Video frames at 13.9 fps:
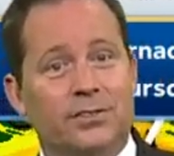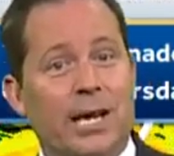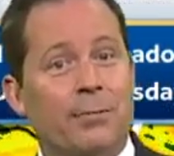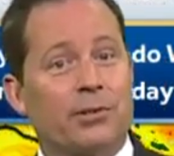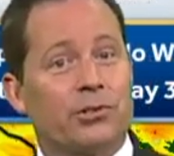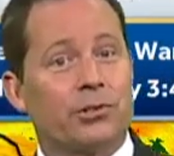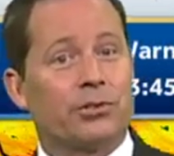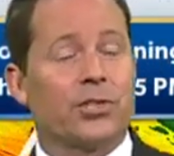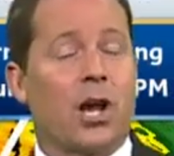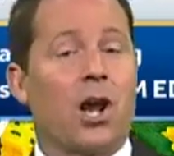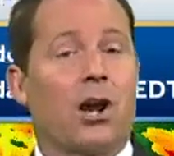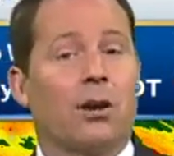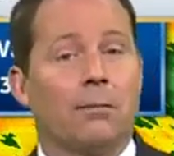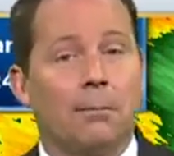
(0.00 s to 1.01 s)
Temperatures
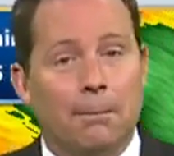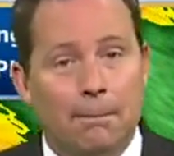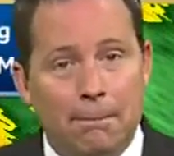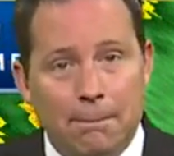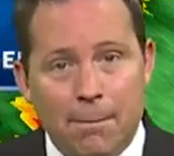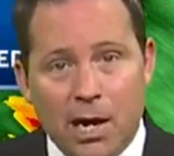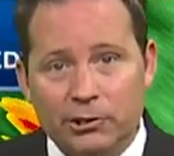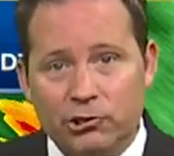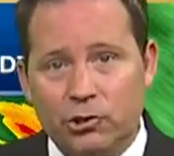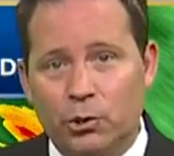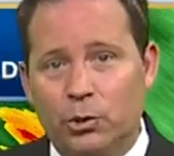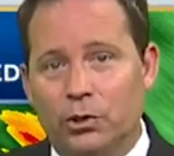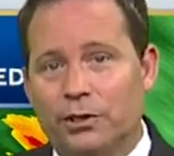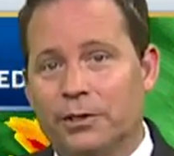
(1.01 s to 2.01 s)
are much
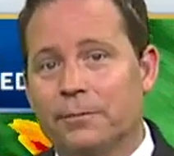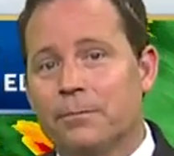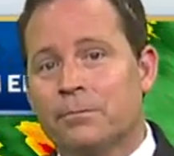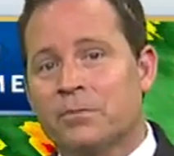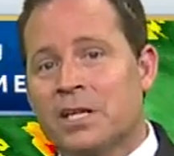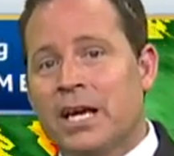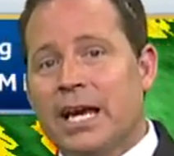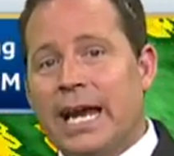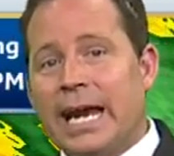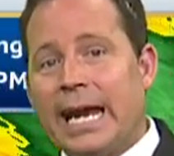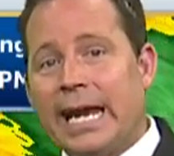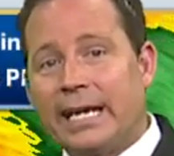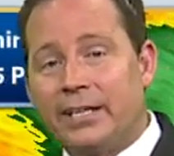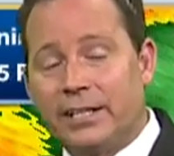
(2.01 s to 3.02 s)
cooler,
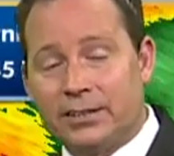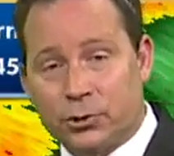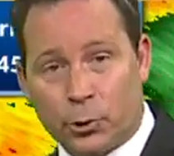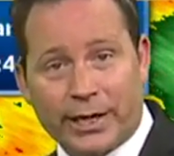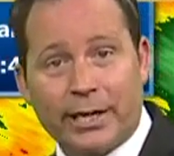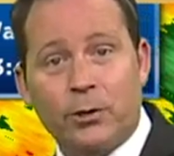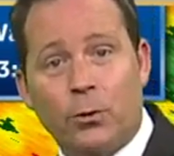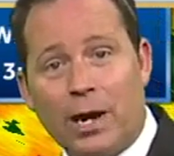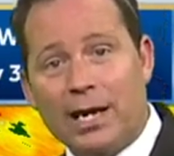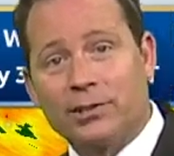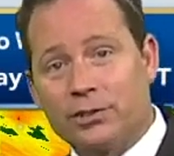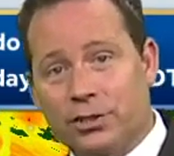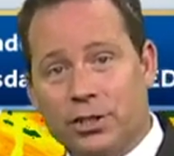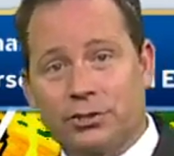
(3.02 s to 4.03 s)
and the tornado
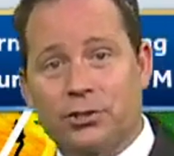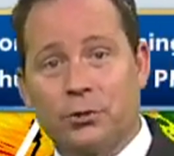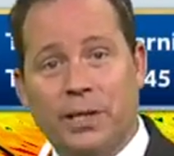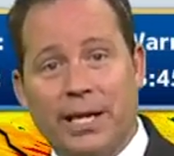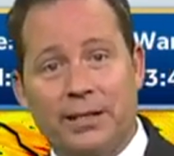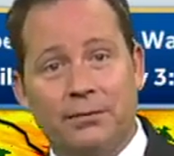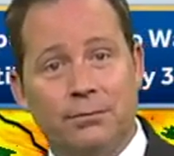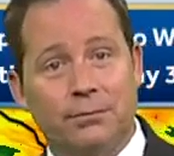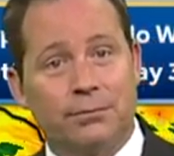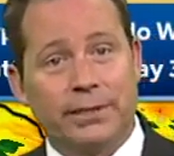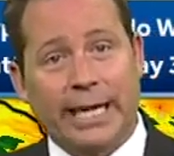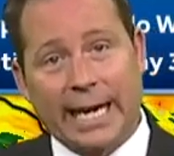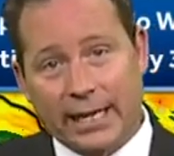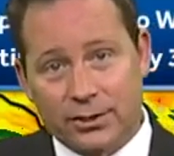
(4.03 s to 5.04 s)
watch has also been
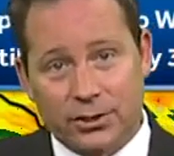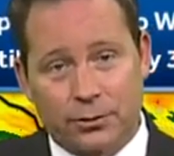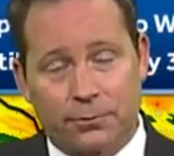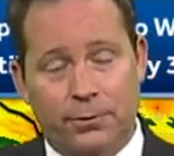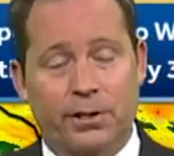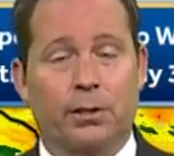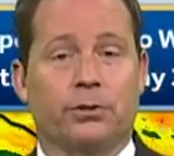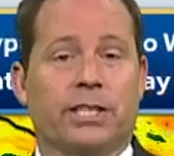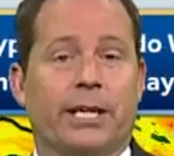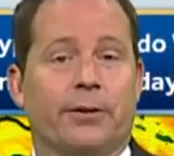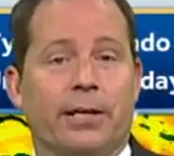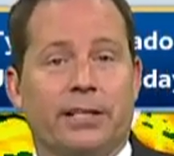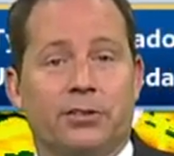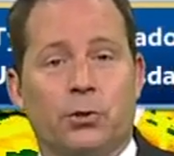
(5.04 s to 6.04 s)
canceled for those
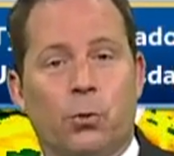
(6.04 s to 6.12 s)
areas.